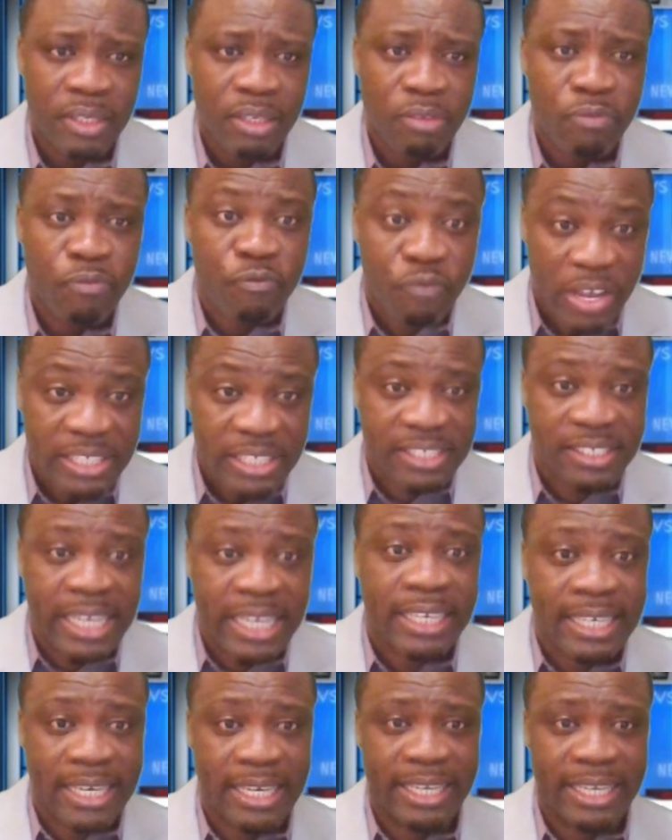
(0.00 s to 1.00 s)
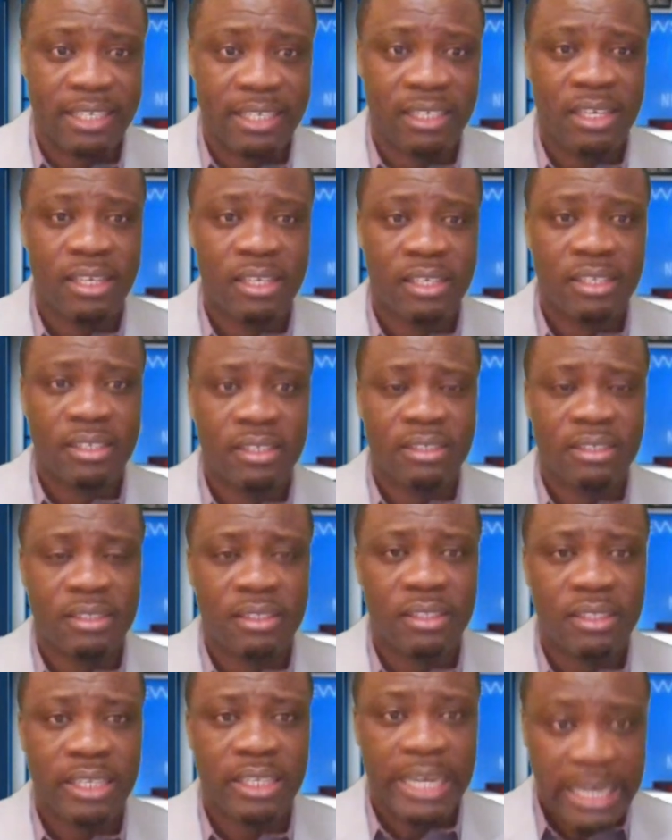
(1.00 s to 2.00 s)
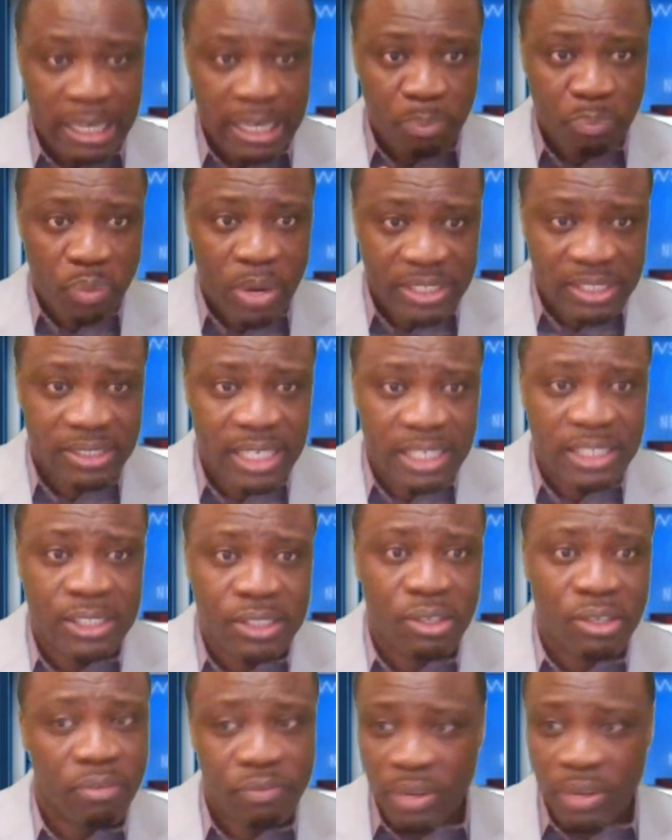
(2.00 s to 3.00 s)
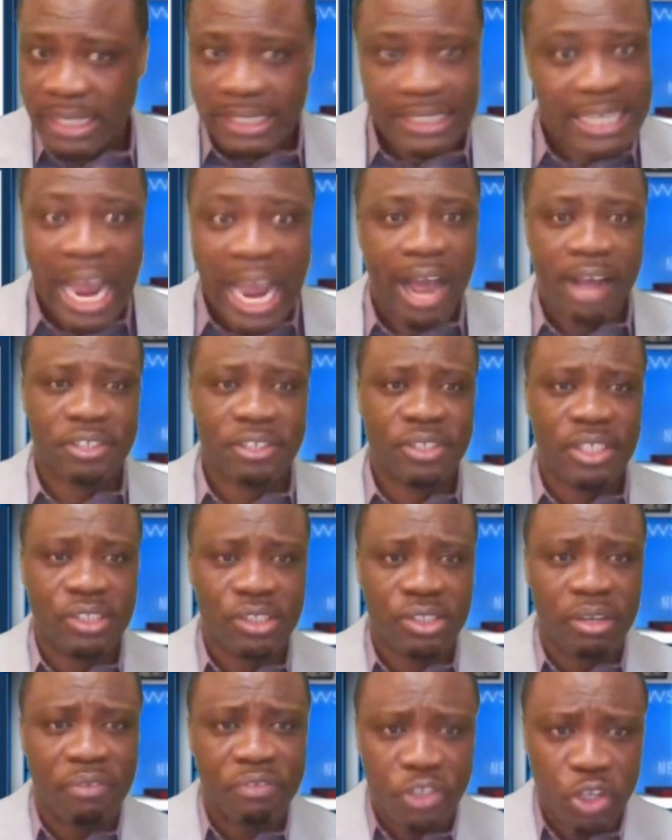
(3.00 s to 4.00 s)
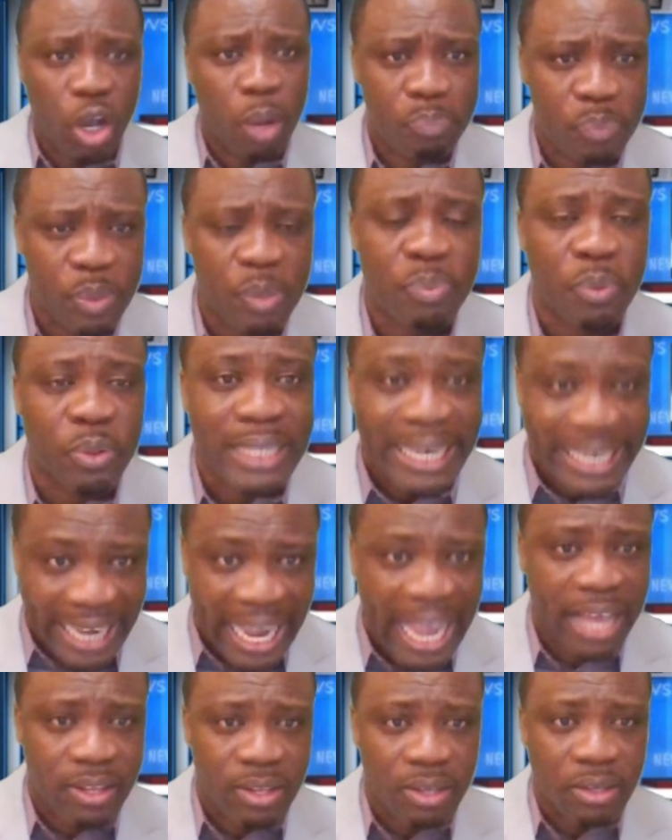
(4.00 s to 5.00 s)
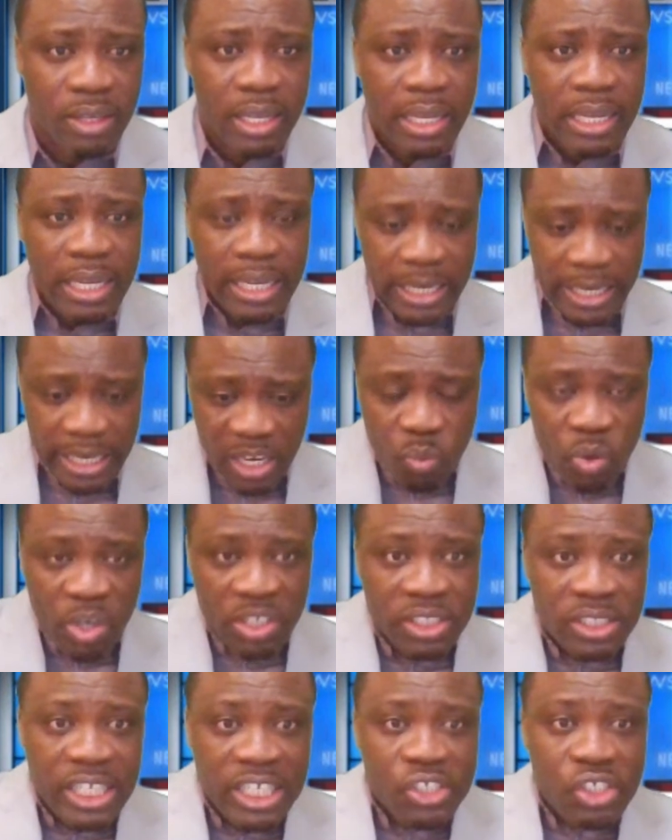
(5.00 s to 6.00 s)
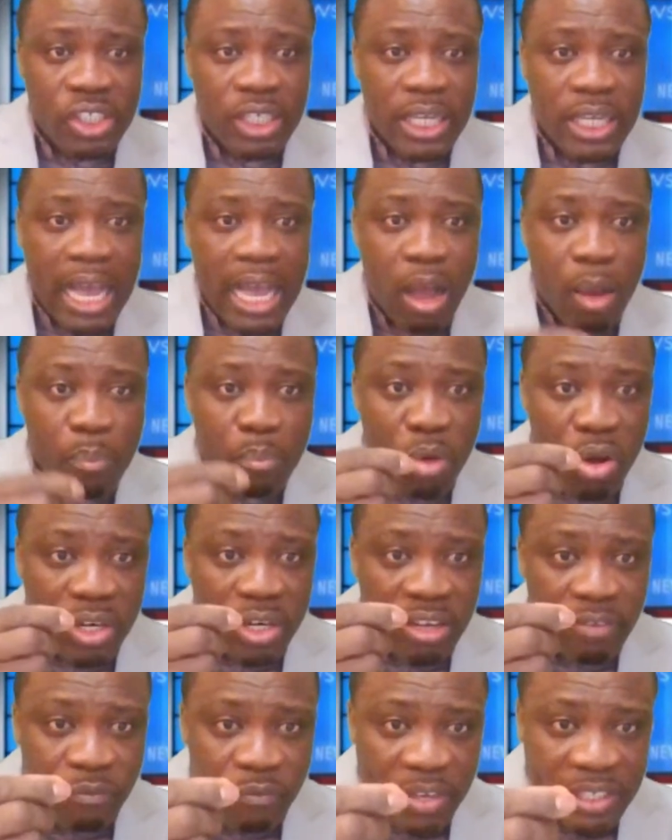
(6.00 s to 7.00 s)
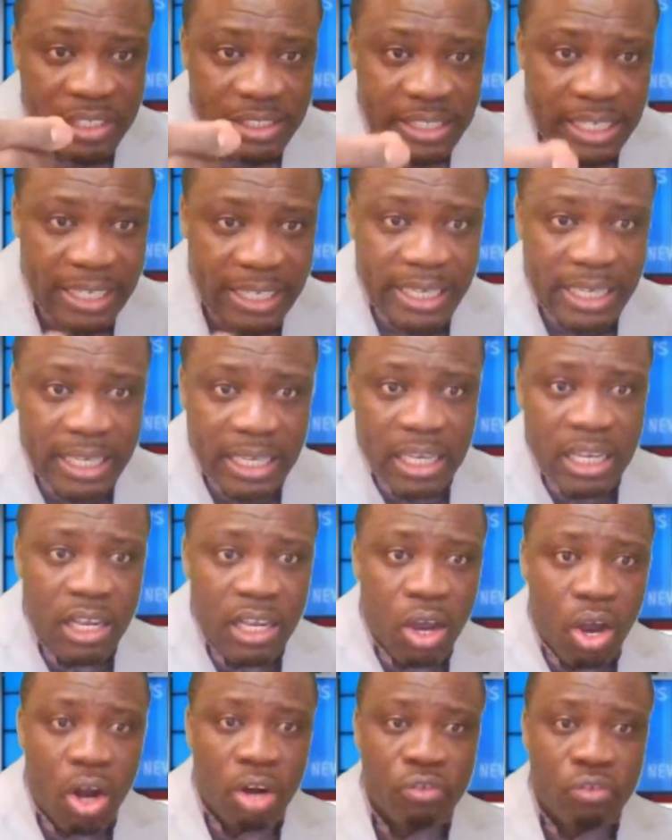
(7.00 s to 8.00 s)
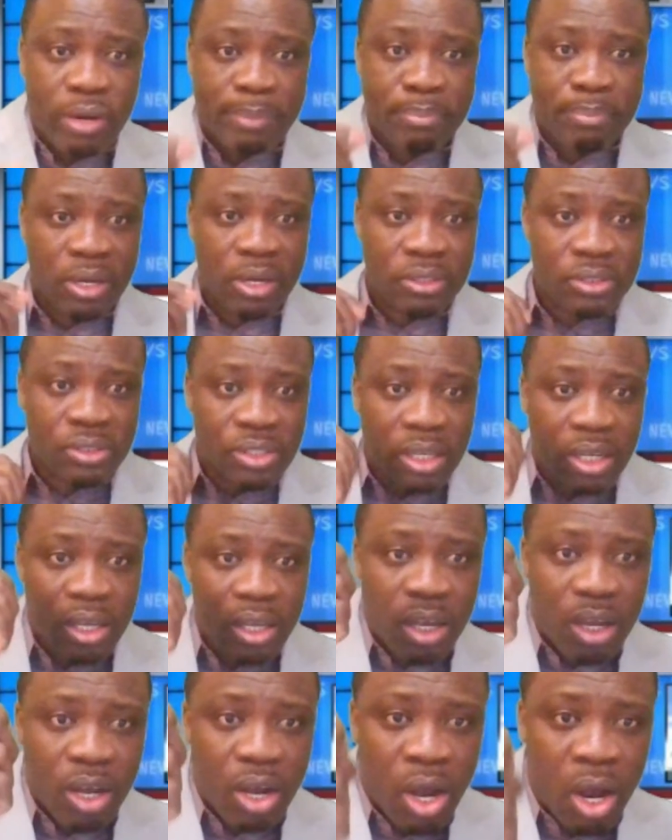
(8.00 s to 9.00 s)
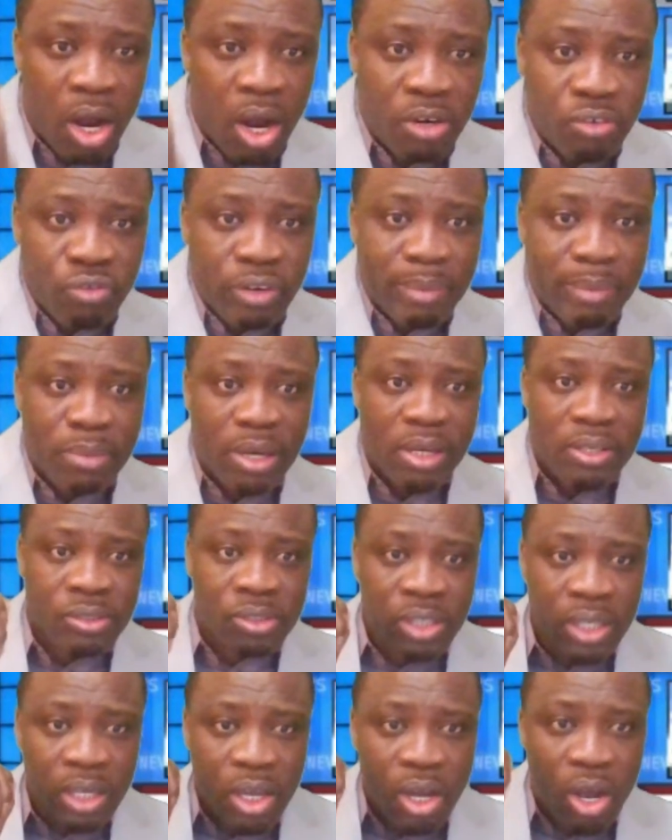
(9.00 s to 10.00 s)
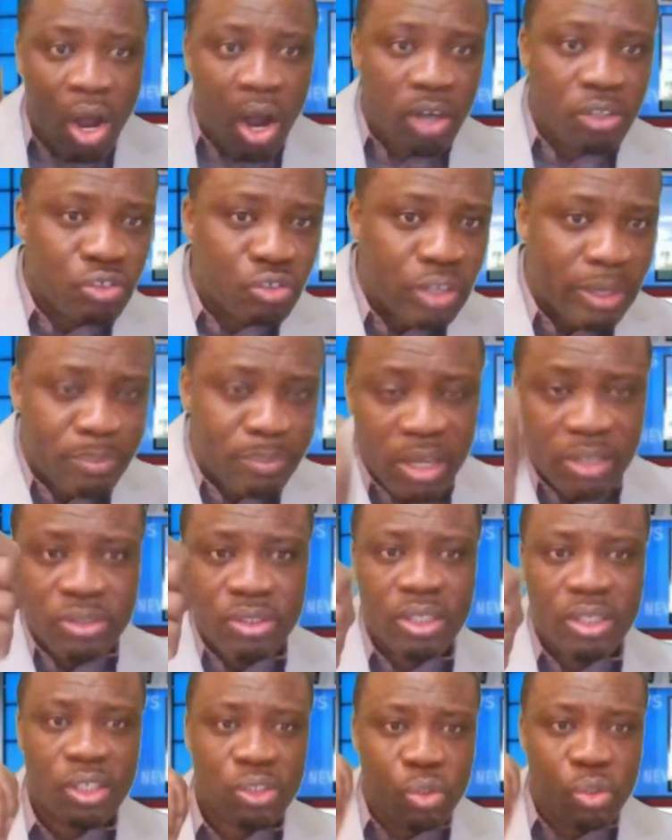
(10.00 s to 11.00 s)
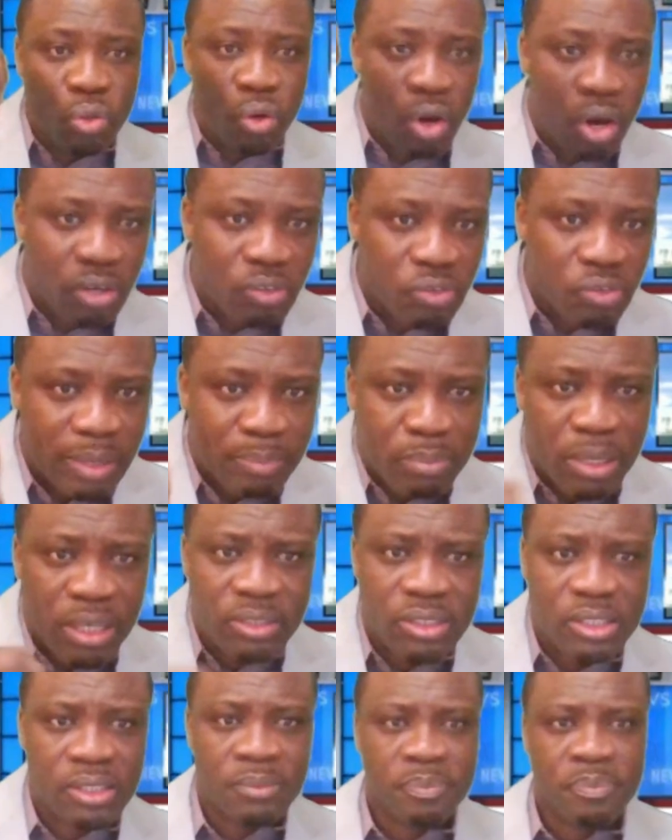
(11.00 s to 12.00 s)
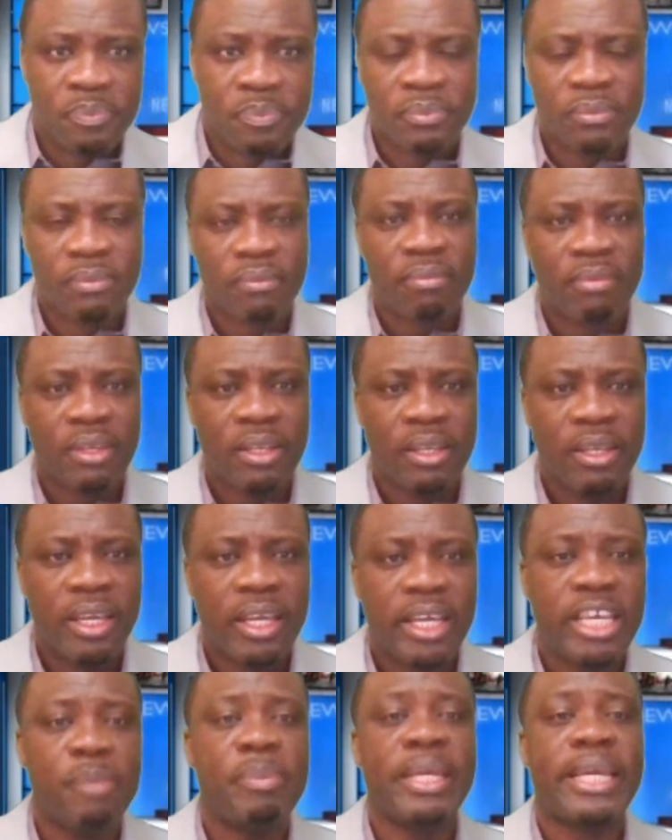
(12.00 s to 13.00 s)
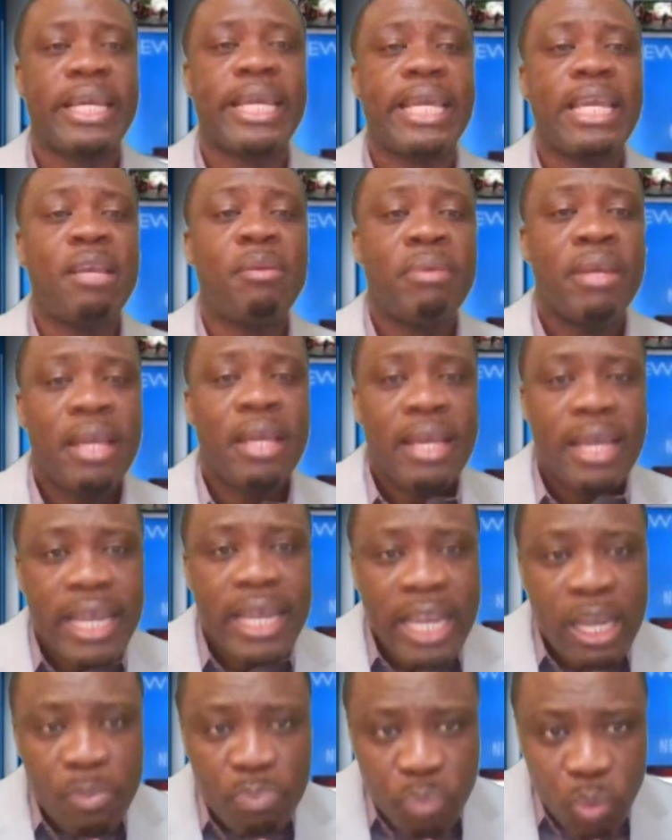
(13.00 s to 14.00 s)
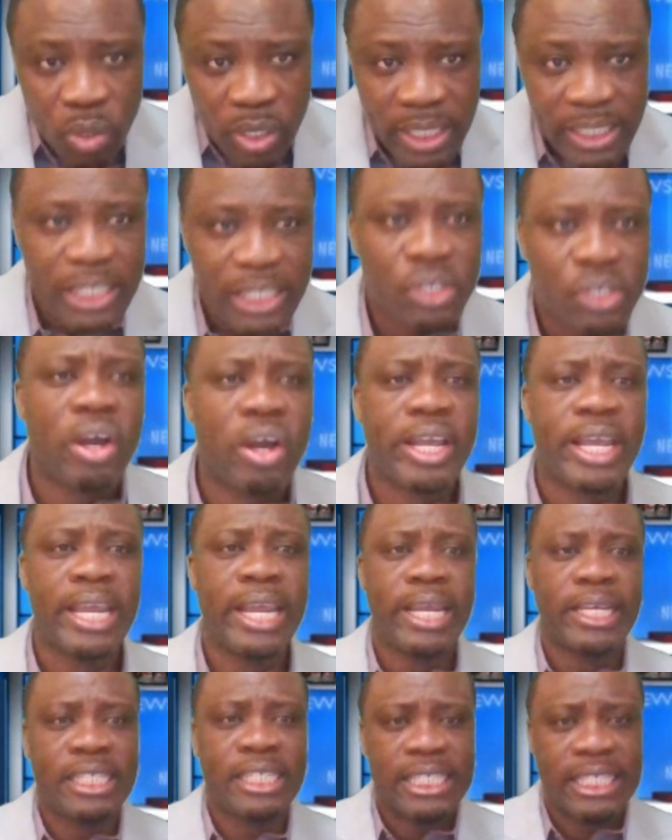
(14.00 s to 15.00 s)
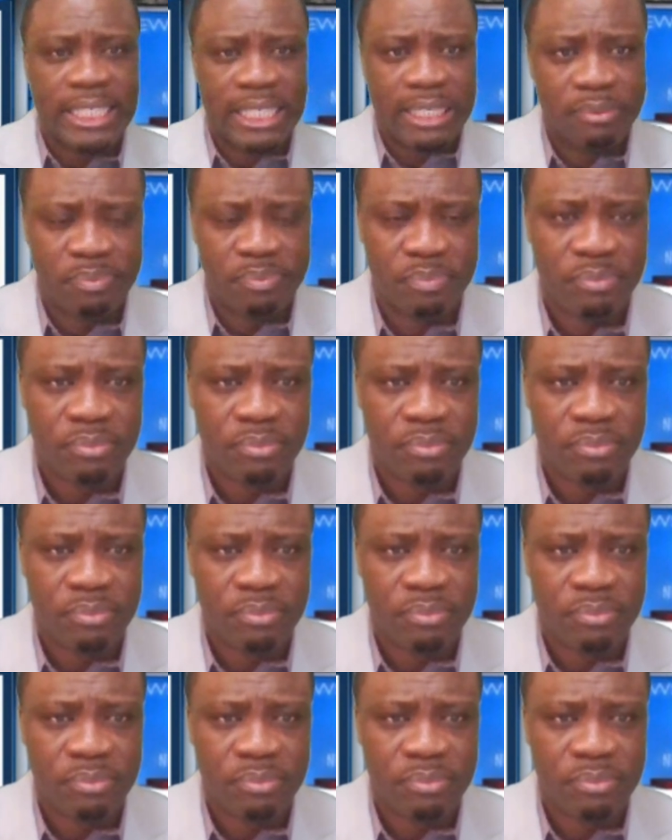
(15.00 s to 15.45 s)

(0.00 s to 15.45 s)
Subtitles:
physically, in the presence of thousands of young people that gather. He was dishing out money physically. $100, $100, $100, $200. He became a political ATM.